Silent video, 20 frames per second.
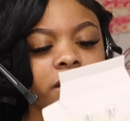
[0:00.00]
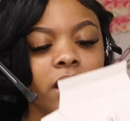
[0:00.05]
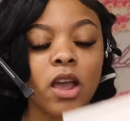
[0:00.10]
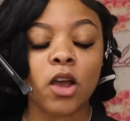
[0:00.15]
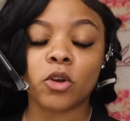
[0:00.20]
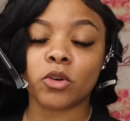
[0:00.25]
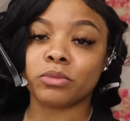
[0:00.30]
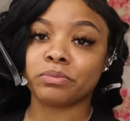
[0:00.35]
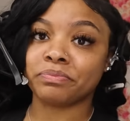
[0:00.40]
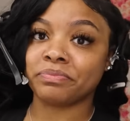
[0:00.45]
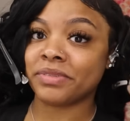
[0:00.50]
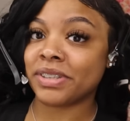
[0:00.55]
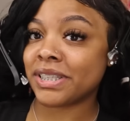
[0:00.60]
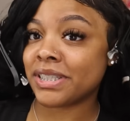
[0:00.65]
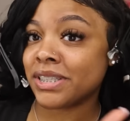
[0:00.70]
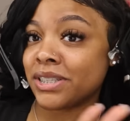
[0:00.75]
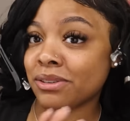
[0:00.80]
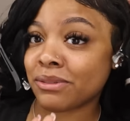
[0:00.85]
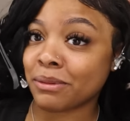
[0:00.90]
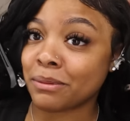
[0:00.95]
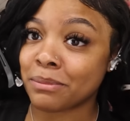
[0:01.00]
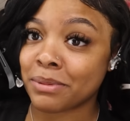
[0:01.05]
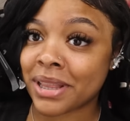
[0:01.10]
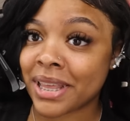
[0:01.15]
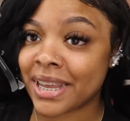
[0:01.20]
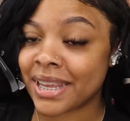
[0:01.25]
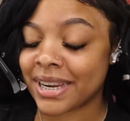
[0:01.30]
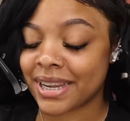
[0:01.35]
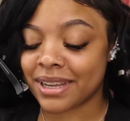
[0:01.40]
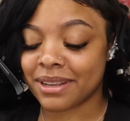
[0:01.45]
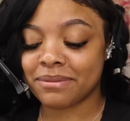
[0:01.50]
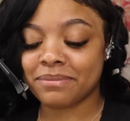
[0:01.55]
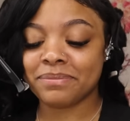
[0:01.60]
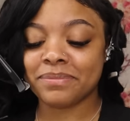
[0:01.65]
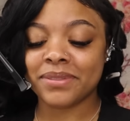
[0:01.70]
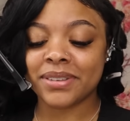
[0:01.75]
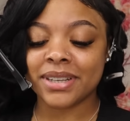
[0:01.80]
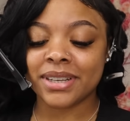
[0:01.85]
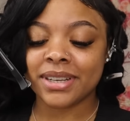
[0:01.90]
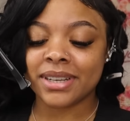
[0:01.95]
Oh, silver plated.
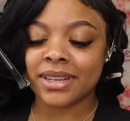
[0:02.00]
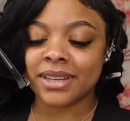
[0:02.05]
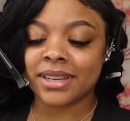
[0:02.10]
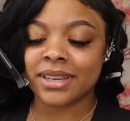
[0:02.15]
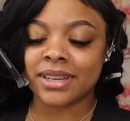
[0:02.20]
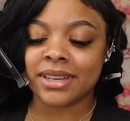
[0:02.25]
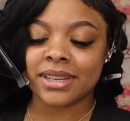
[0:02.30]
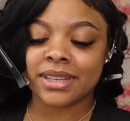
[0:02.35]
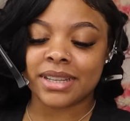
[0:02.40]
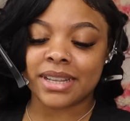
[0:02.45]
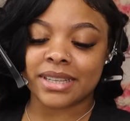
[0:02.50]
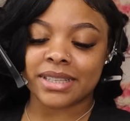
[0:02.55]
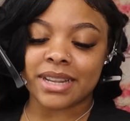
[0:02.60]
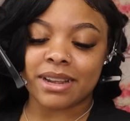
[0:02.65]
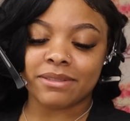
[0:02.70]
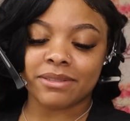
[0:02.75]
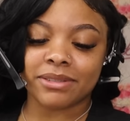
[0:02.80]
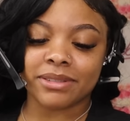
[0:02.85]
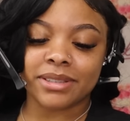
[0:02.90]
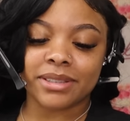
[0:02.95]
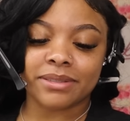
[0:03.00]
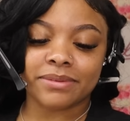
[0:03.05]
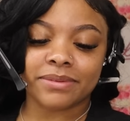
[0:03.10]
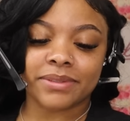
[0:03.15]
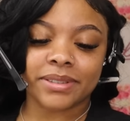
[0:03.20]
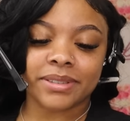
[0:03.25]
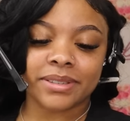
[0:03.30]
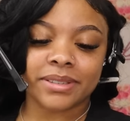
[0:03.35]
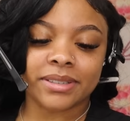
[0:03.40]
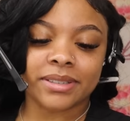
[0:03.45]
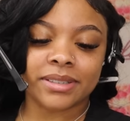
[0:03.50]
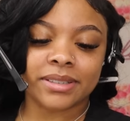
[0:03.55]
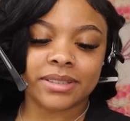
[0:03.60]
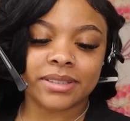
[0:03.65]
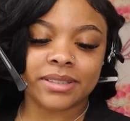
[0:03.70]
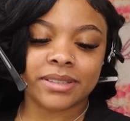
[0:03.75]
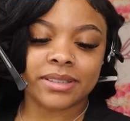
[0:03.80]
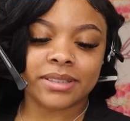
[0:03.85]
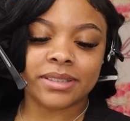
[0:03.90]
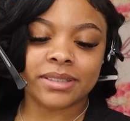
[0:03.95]
That's not real silver.
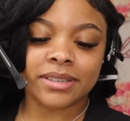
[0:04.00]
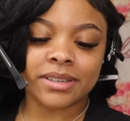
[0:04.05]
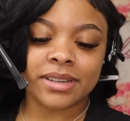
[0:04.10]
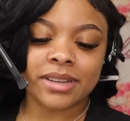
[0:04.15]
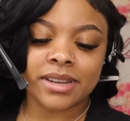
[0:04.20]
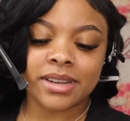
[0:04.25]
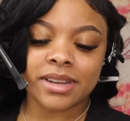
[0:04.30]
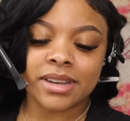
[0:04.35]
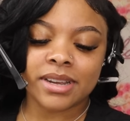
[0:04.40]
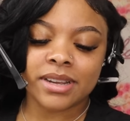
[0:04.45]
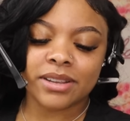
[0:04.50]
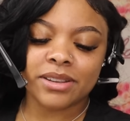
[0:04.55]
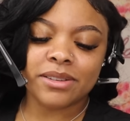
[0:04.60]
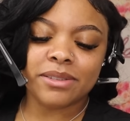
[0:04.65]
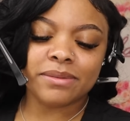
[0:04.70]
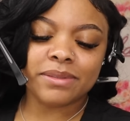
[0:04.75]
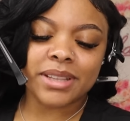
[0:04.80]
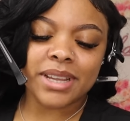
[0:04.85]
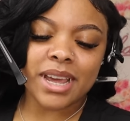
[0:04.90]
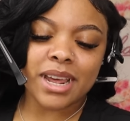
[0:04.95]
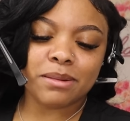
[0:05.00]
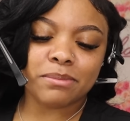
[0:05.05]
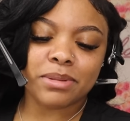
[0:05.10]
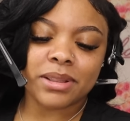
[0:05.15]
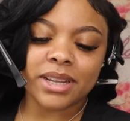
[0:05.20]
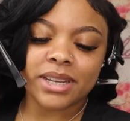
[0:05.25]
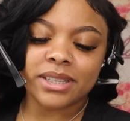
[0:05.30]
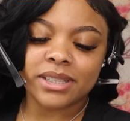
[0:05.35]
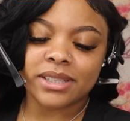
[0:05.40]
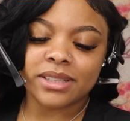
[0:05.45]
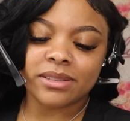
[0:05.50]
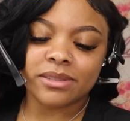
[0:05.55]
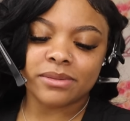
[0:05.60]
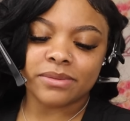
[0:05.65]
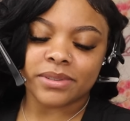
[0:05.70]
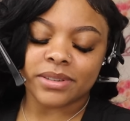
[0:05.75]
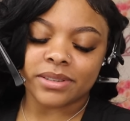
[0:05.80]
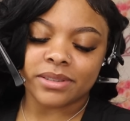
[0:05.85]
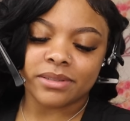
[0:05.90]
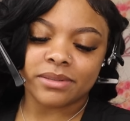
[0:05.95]
You don't really got to plate
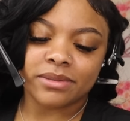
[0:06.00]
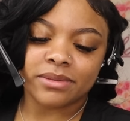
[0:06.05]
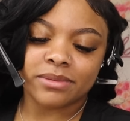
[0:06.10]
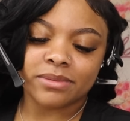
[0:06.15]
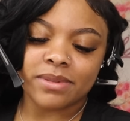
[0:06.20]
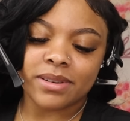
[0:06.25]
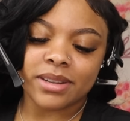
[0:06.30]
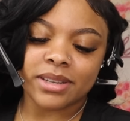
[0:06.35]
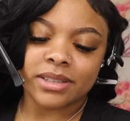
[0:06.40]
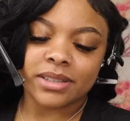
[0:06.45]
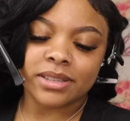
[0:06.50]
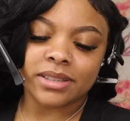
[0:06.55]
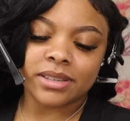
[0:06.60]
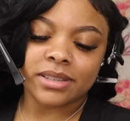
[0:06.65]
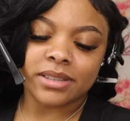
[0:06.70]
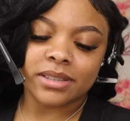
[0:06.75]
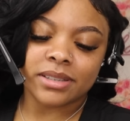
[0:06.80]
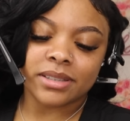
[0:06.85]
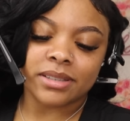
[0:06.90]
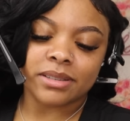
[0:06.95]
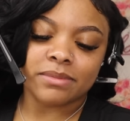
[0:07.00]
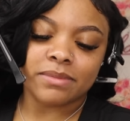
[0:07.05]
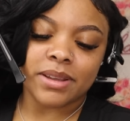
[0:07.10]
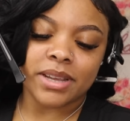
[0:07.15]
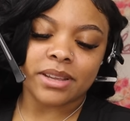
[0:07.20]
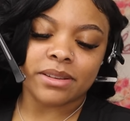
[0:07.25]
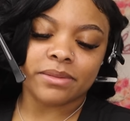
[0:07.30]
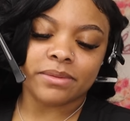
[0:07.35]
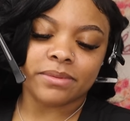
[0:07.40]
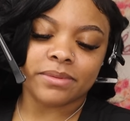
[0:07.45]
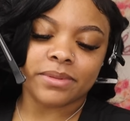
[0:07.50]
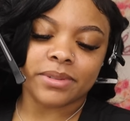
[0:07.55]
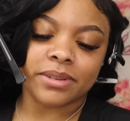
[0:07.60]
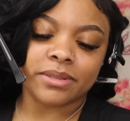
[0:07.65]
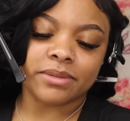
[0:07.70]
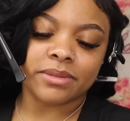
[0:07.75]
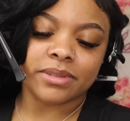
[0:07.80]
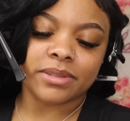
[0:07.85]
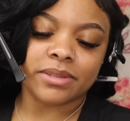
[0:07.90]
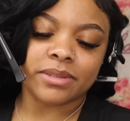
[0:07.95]
silver though. So I just didn't make it
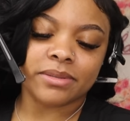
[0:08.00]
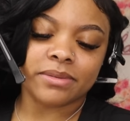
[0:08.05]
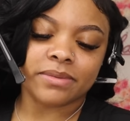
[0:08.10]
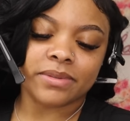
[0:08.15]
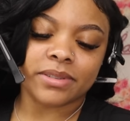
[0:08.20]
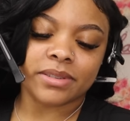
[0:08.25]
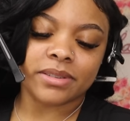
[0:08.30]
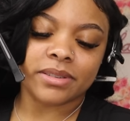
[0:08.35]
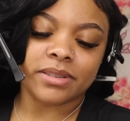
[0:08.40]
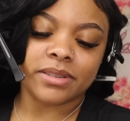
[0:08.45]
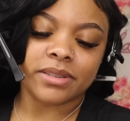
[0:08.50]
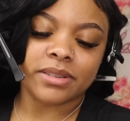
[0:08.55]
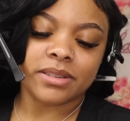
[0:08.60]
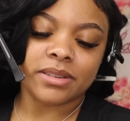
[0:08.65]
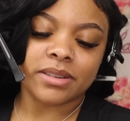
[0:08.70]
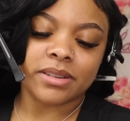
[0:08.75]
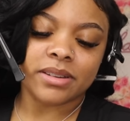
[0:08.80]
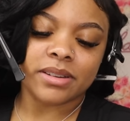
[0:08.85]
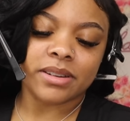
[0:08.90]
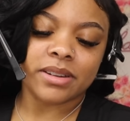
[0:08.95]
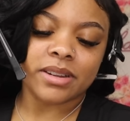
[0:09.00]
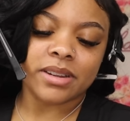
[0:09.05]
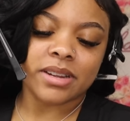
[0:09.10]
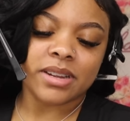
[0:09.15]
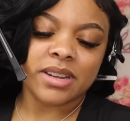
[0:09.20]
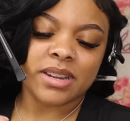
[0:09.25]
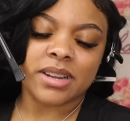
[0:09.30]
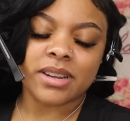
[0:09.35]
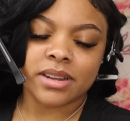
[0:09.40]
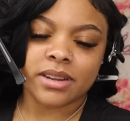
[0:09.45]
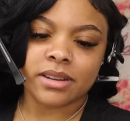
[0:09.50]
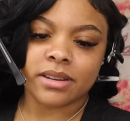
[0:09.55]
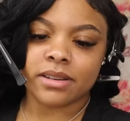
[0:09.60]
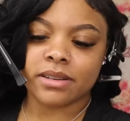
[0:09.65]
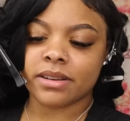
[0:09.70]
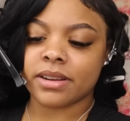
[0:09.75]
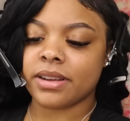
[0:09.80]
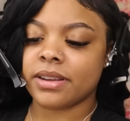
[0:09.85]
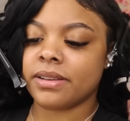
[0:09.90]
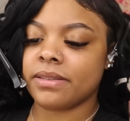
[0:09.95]
real silver.
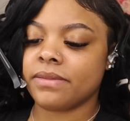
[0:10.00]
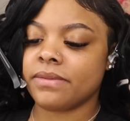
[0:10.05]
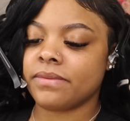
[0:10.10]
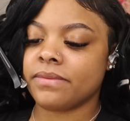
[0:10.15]
Okay.